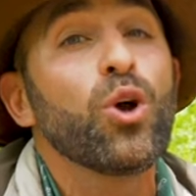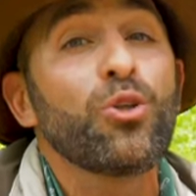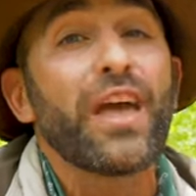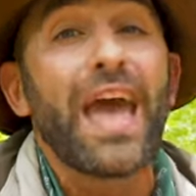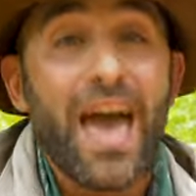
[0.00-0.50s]

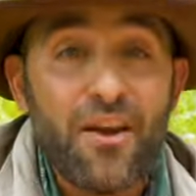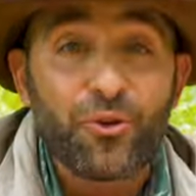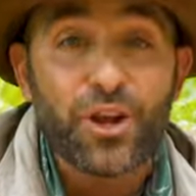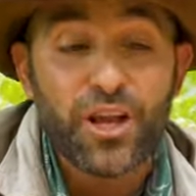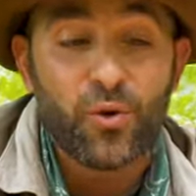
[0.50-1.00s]
will they
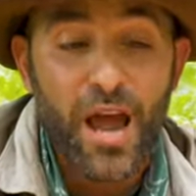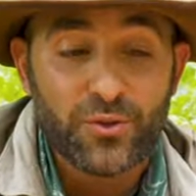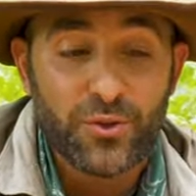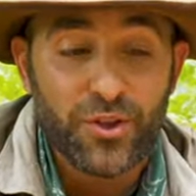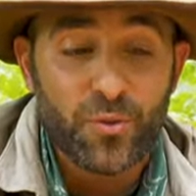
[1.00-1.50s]
ever
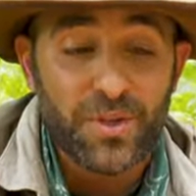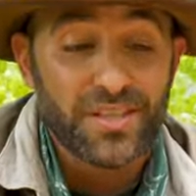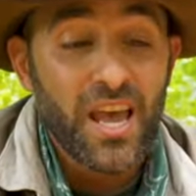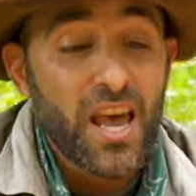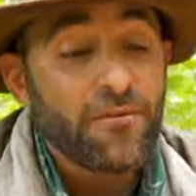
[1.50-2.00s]
interact with
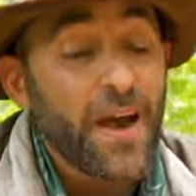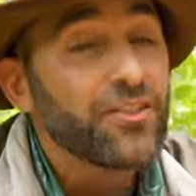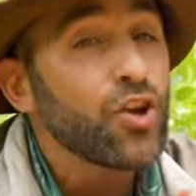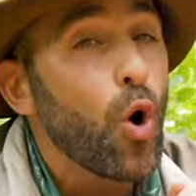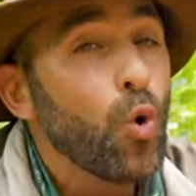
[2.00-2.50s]
humans. In
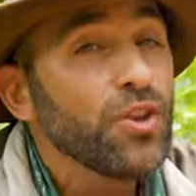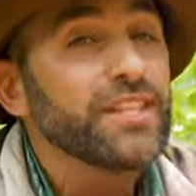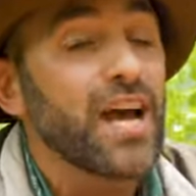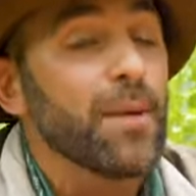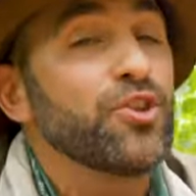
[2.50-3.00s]
fact, the only
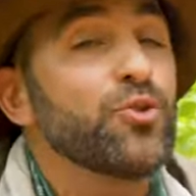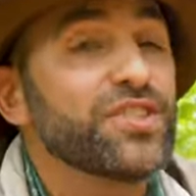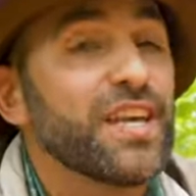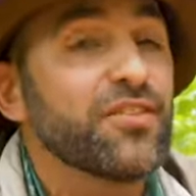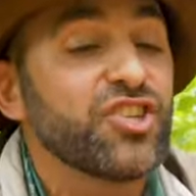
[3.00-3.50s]
time that you
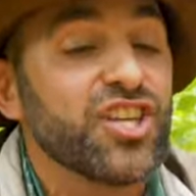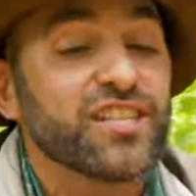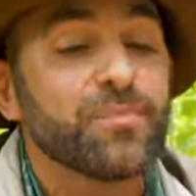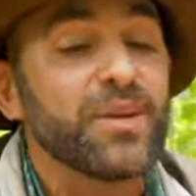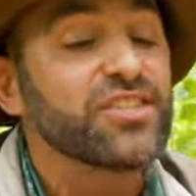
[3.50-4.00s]
stand the
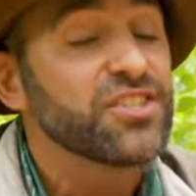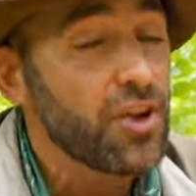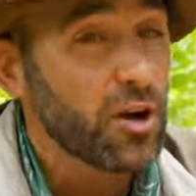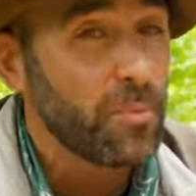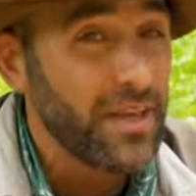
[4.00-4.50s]
chance of being
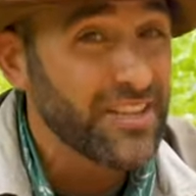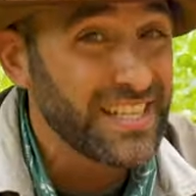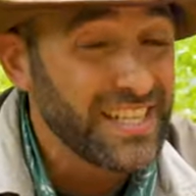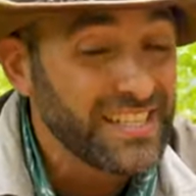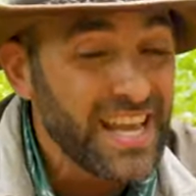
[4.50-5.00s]
stung by
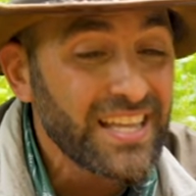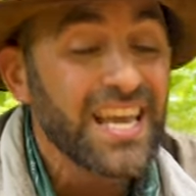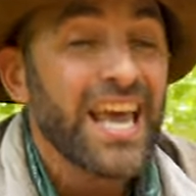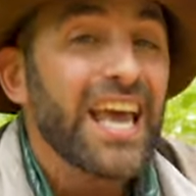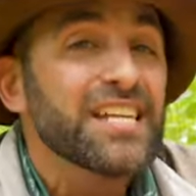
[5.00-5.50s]
this
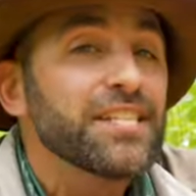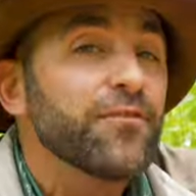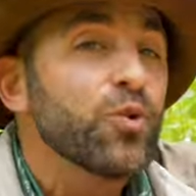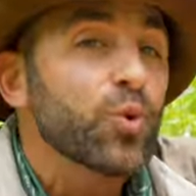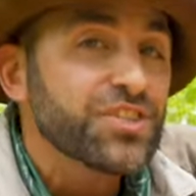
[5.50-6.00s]
insect is
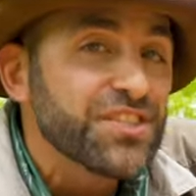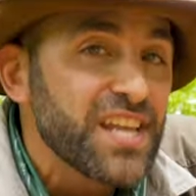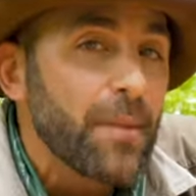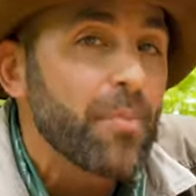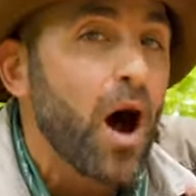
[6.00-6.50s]
if you were to
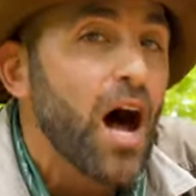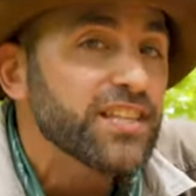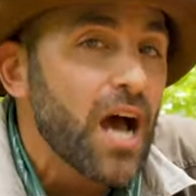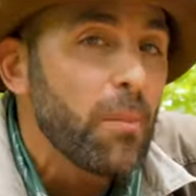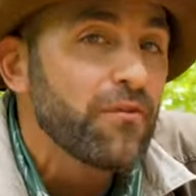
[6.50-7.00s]
step
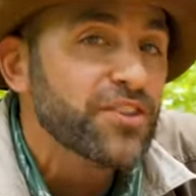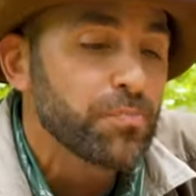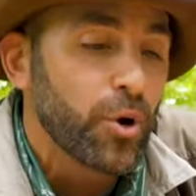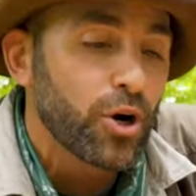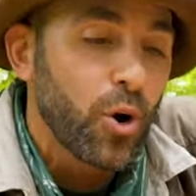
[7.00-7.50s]
on top of its
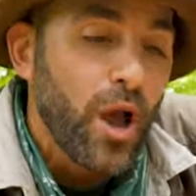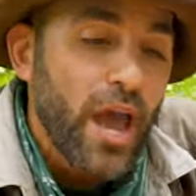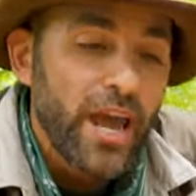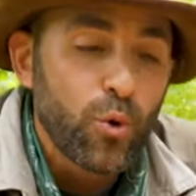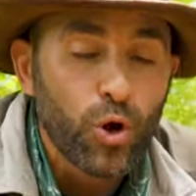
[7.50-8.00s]
burrow
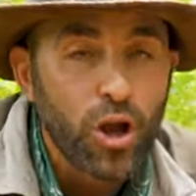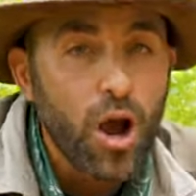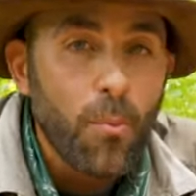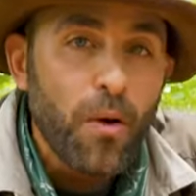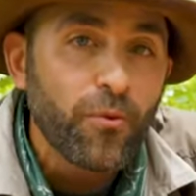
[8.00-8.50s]
and it were to
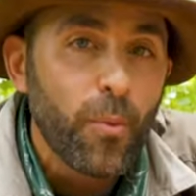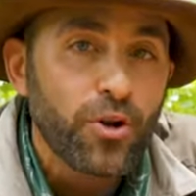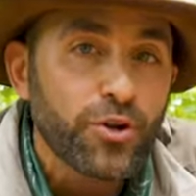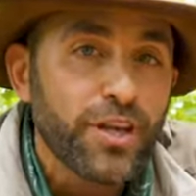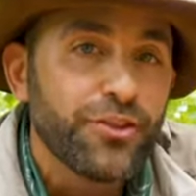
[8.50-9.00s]
come up from
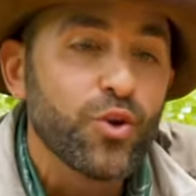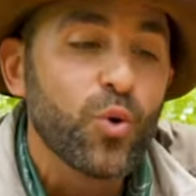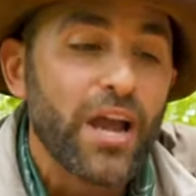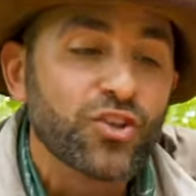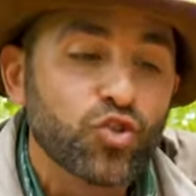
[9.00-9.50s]
underneath
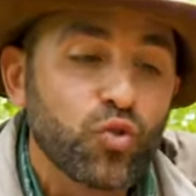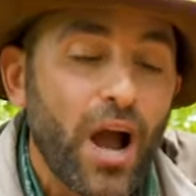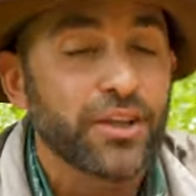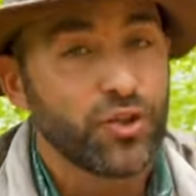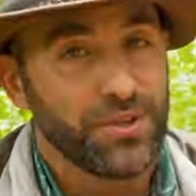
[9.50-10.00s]
you and
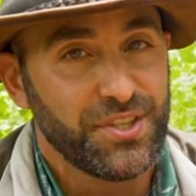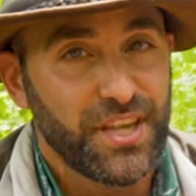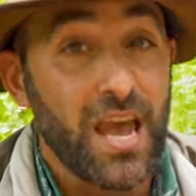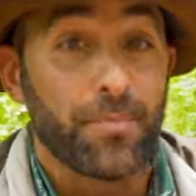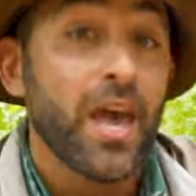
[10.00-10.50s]
try to
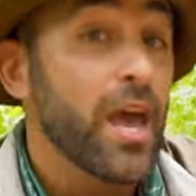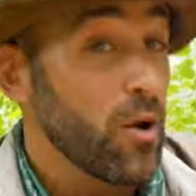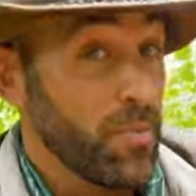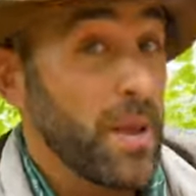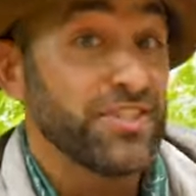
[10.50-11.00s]
escape. It
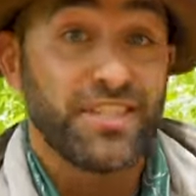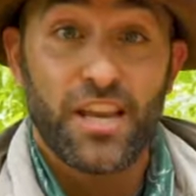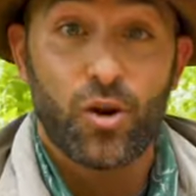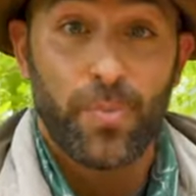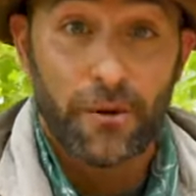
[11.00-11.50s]
would maybe
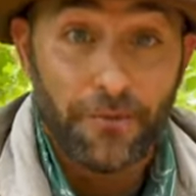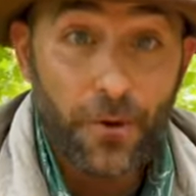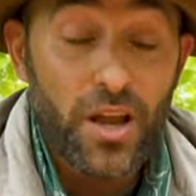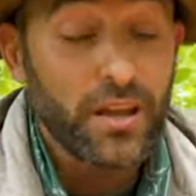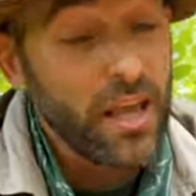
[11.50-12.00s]
sting your bare
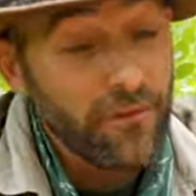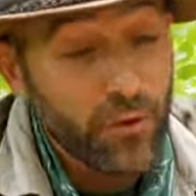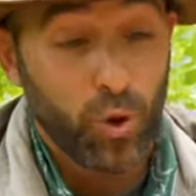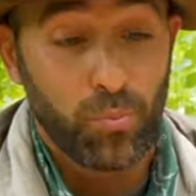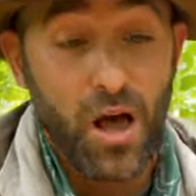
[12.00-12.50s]
foot if
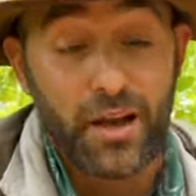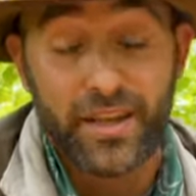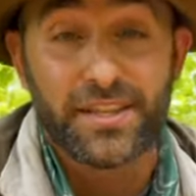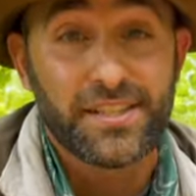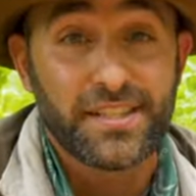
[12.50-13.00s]
you were
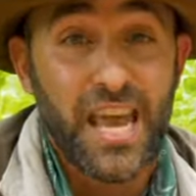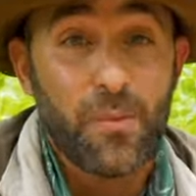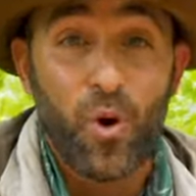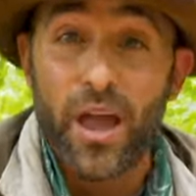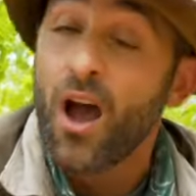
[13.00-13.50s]
blocking its
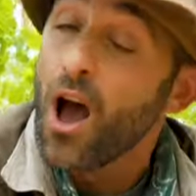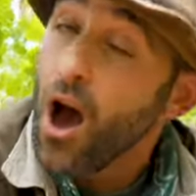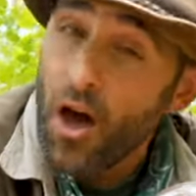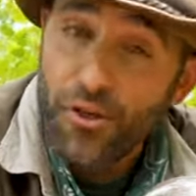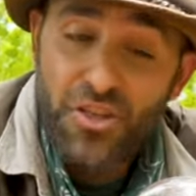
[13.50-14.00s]
escape way.
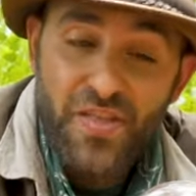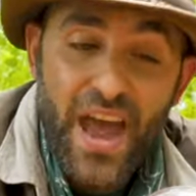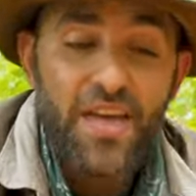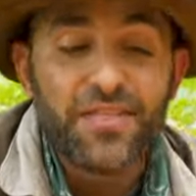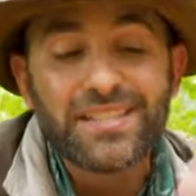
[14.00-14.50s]
Other than
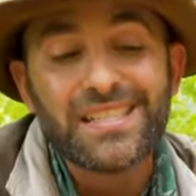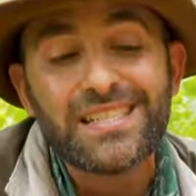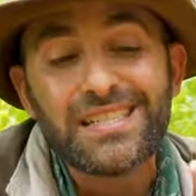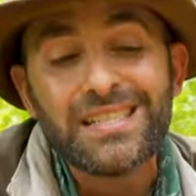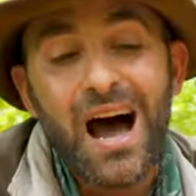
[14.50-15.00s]
that, this
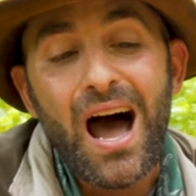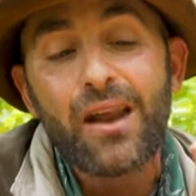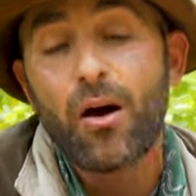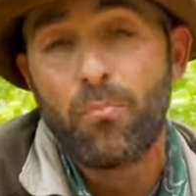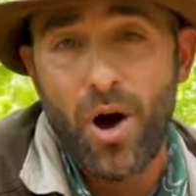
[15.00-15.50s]
is
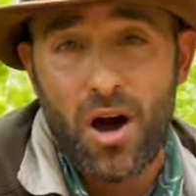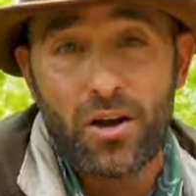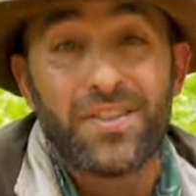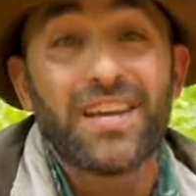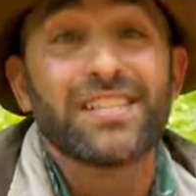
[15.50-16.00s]
not a
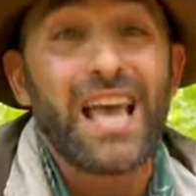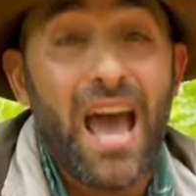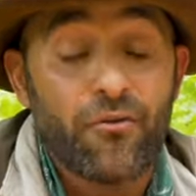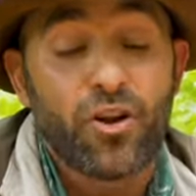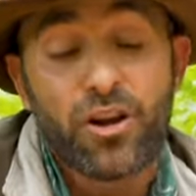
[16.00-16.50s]
bug that is
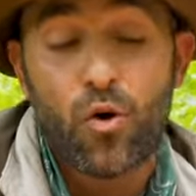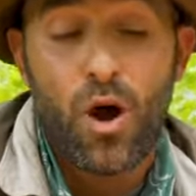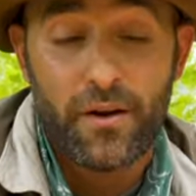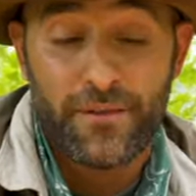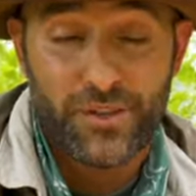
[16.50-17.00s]
ever gonna go
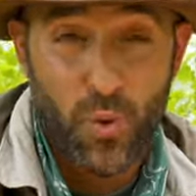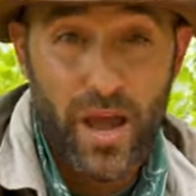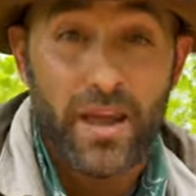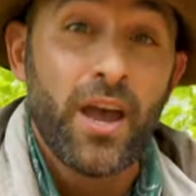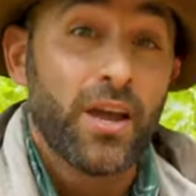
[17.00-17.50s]
out of its
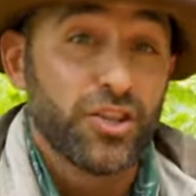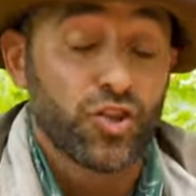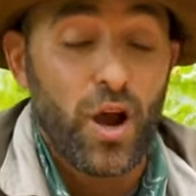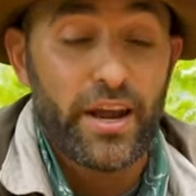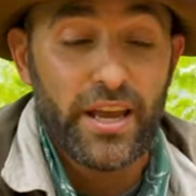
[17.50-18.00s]
way to
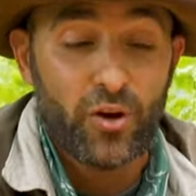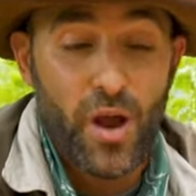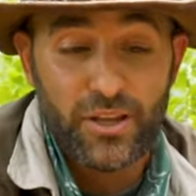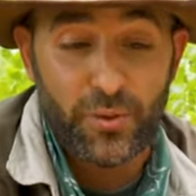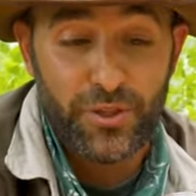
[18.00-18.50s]
try to
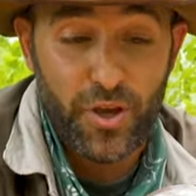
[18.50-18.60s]
interact with